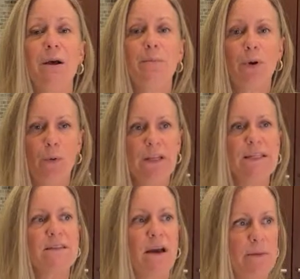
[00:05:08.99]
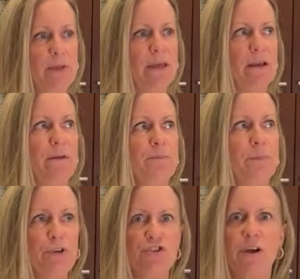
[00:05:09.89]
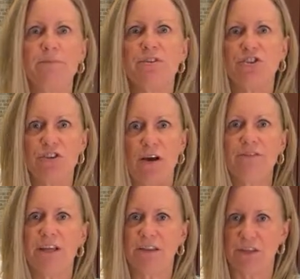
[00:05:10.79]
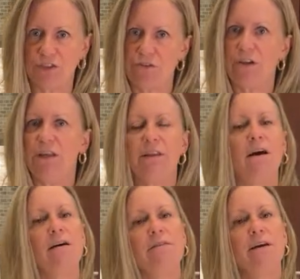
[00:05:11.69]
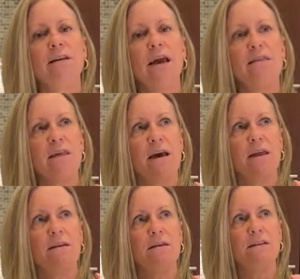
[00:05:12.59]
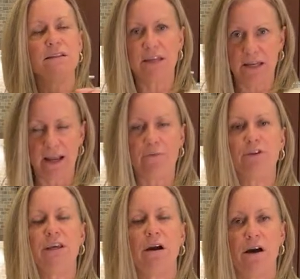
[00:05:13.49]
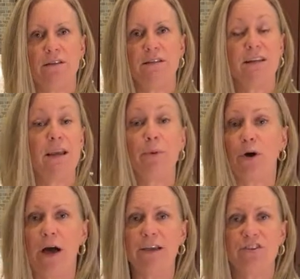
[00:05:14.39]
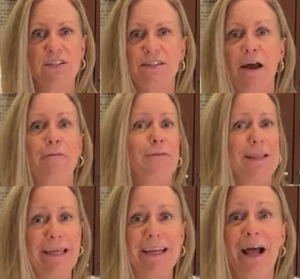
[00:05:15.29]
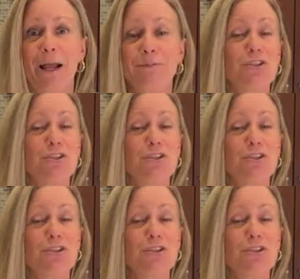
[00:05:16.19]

but when it's coming, push comes to shove to get the turkey in the oven and then getting everything on the table, I just definitely get hyped.